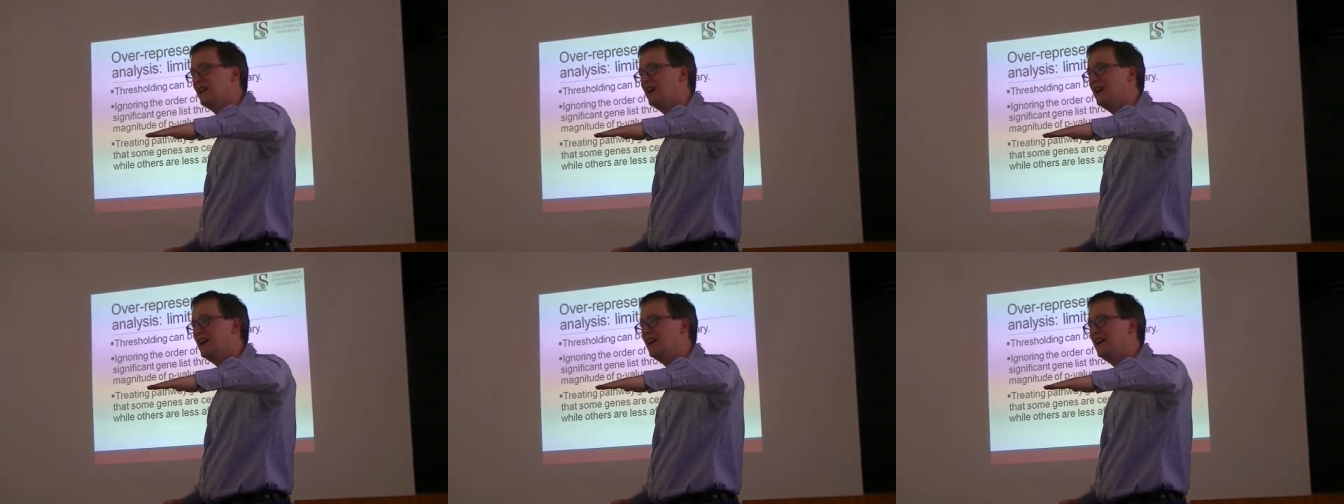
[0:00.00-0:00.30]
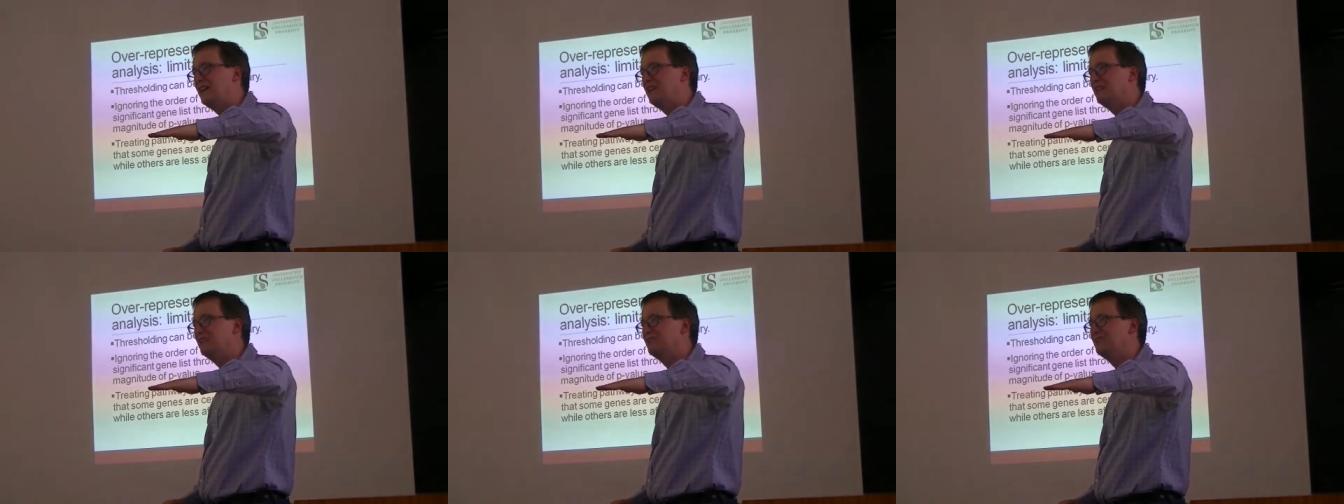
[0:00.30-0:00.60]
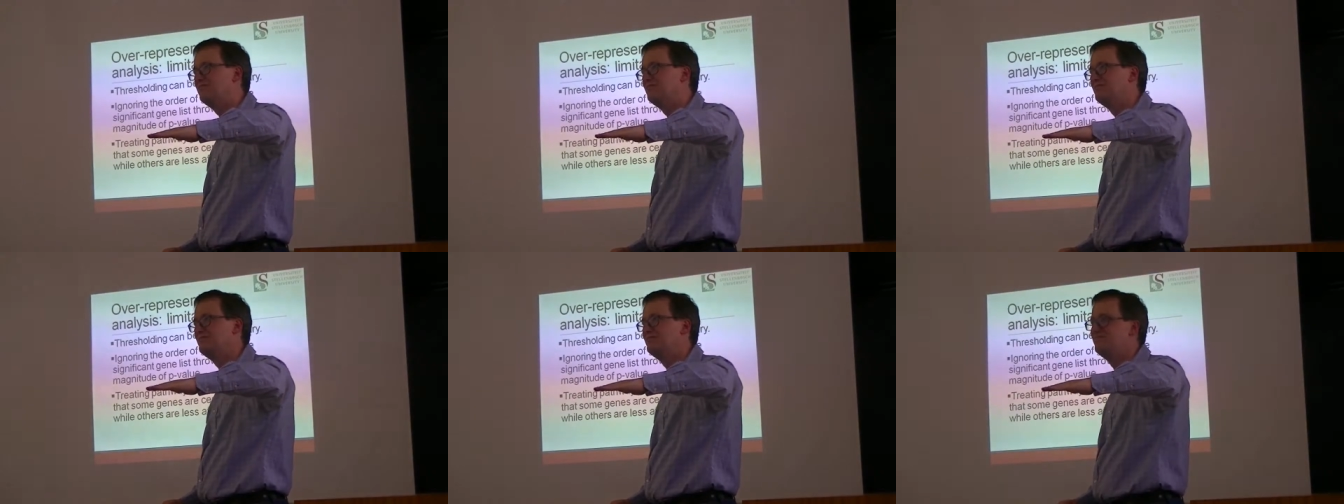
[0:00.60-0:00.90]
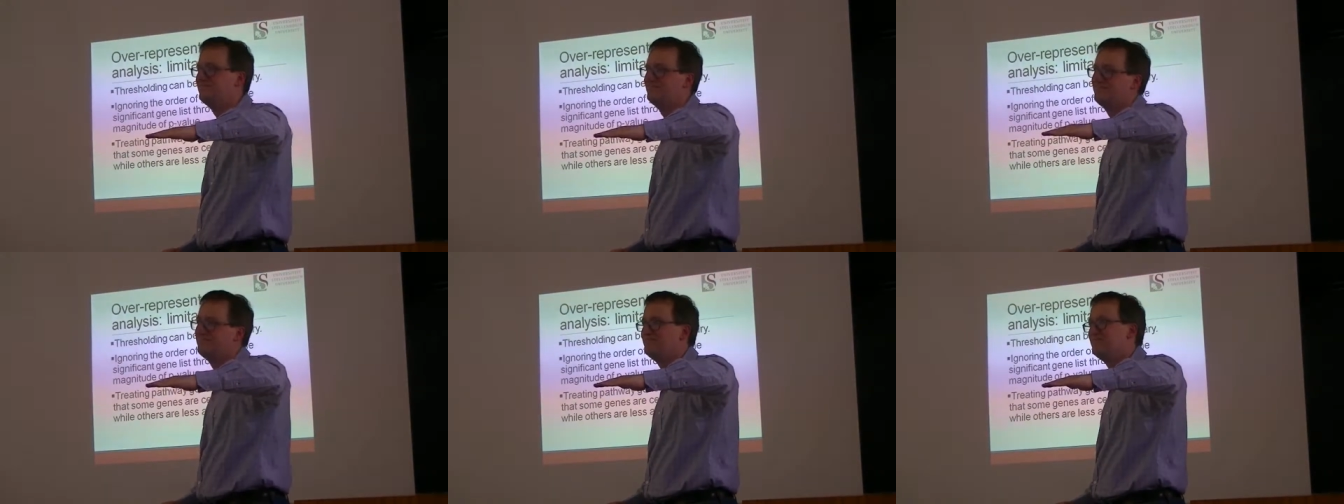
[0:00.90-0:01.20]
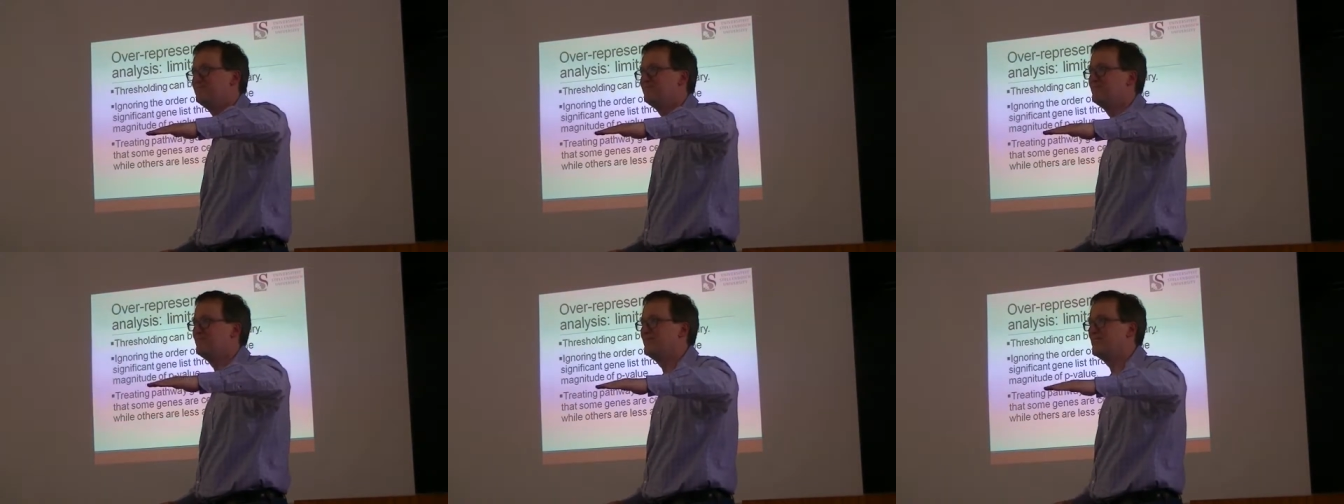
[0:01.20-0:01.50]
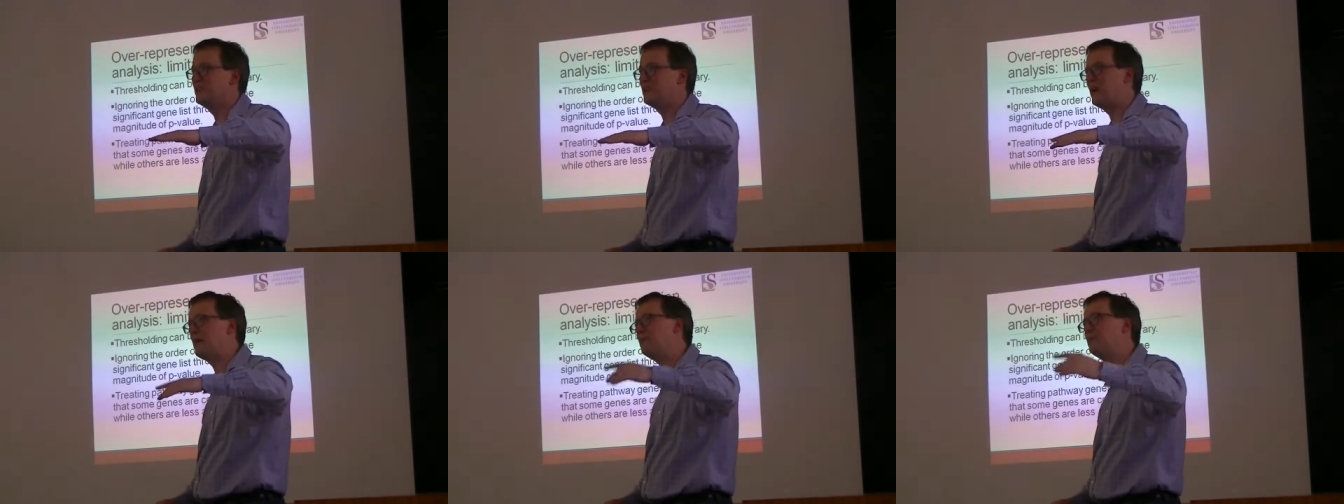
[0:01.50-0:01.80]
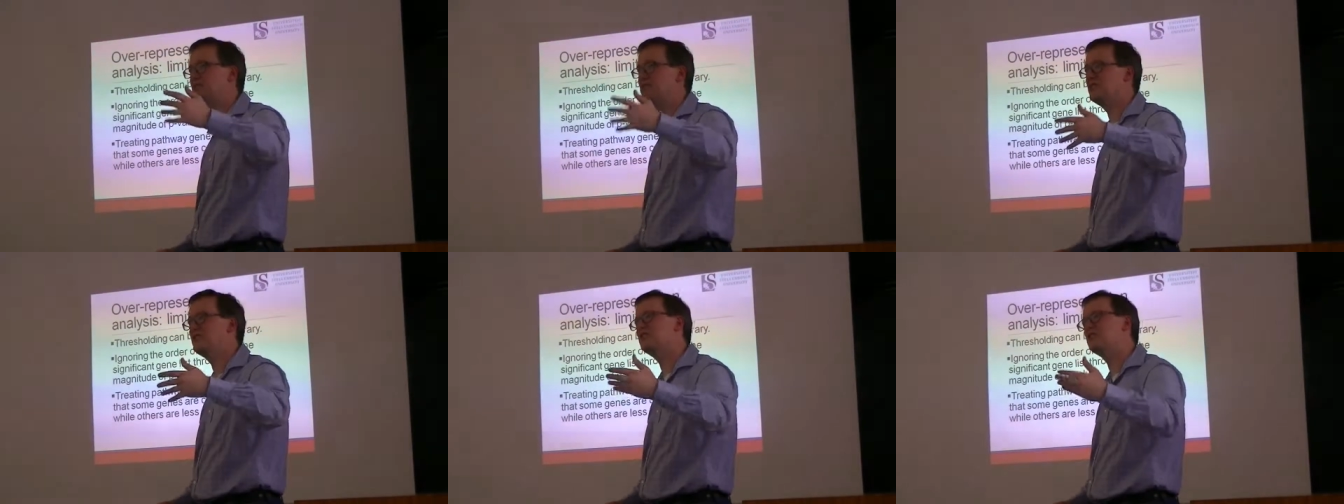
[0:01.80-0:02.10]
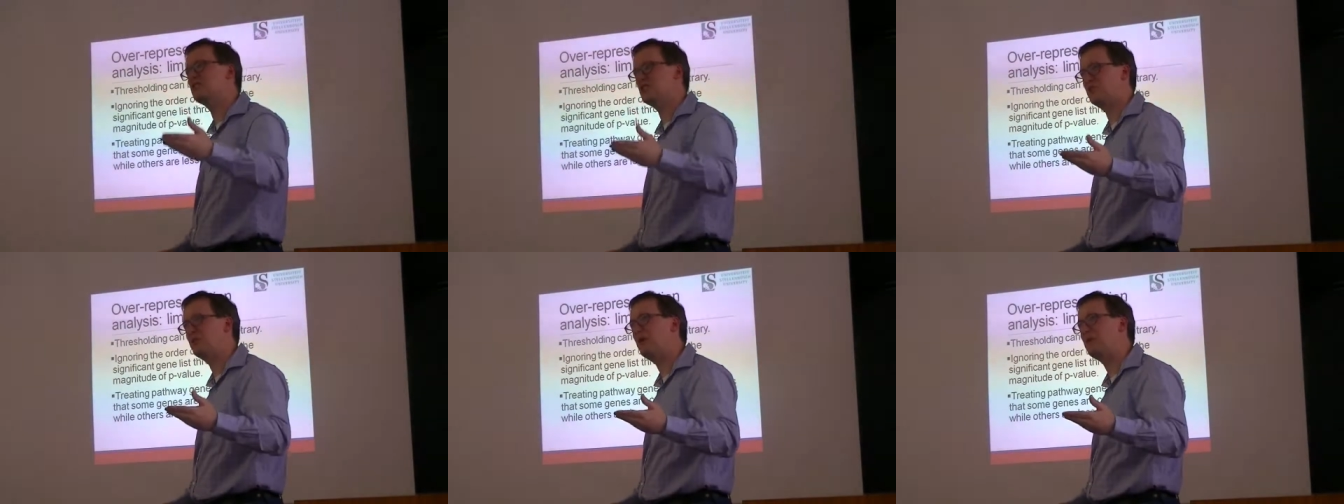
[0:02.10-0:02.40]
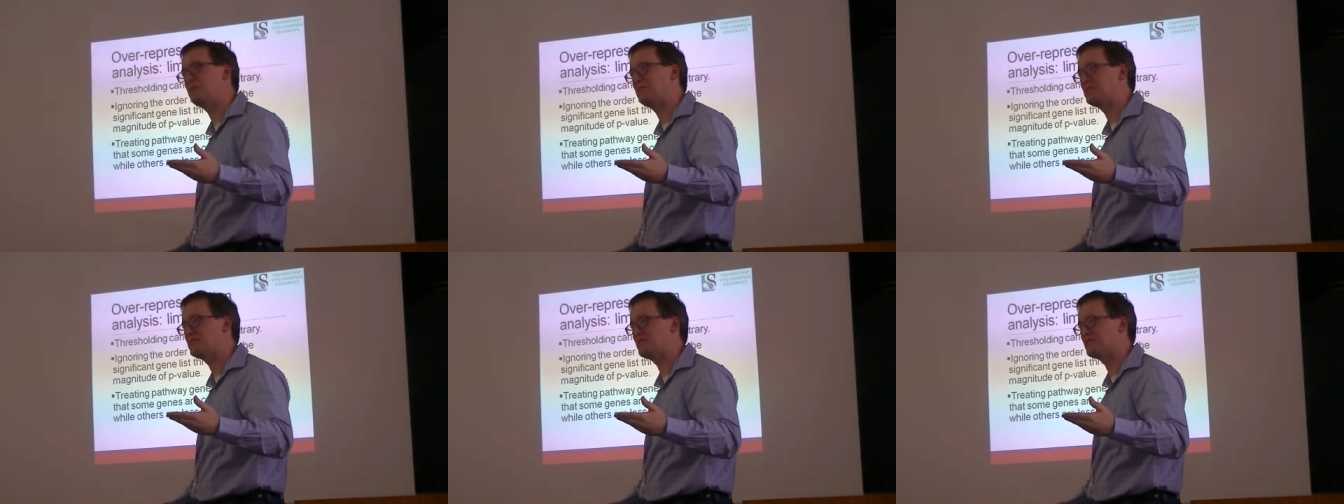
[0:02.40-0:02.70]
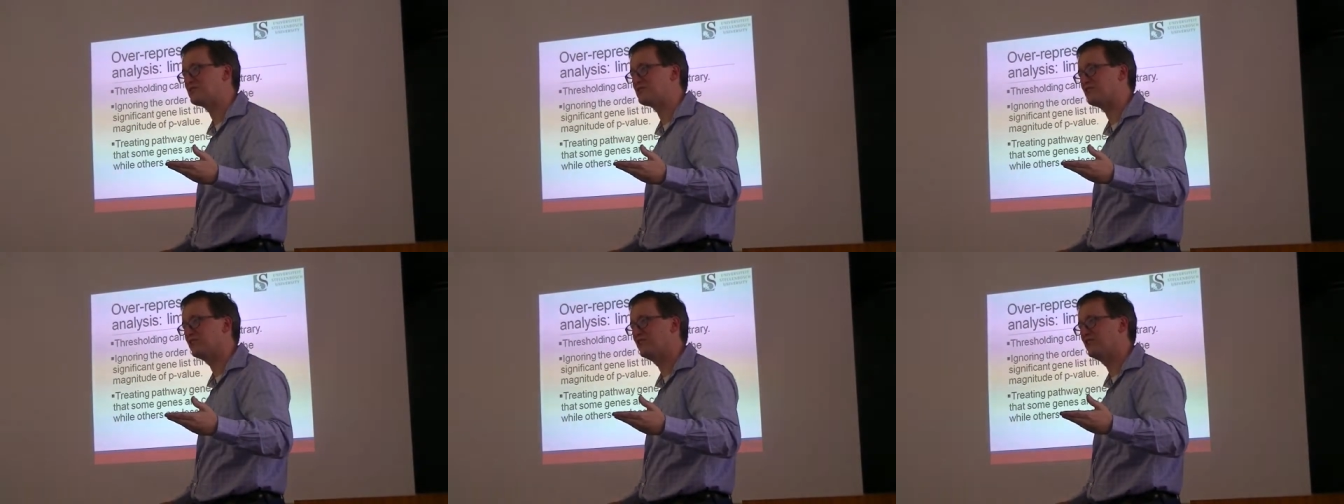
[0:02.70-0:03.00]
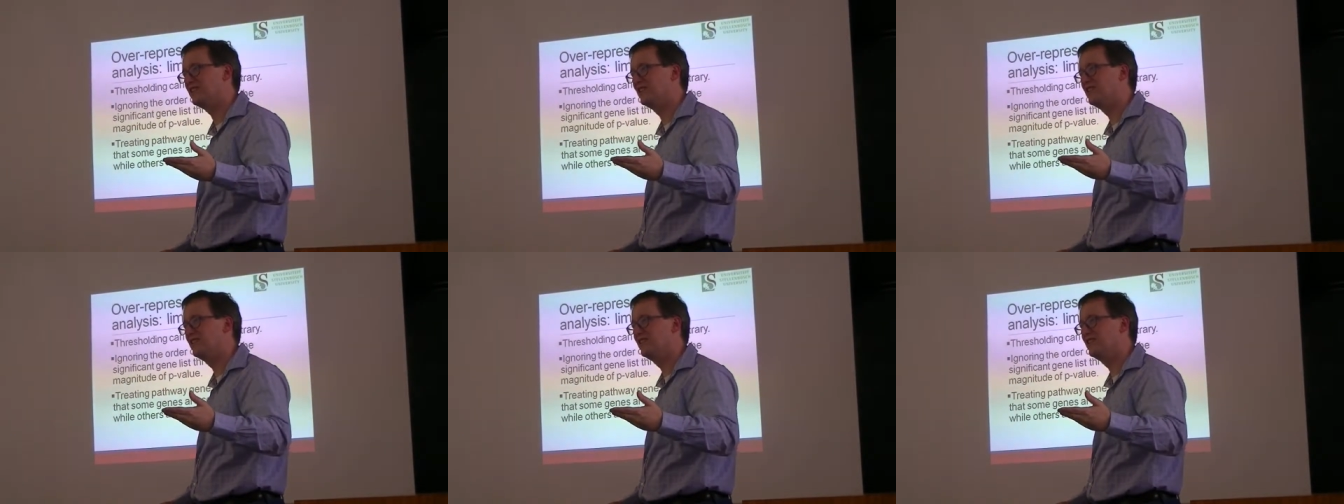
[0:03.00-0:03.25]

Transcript: how many genes show up, essentially.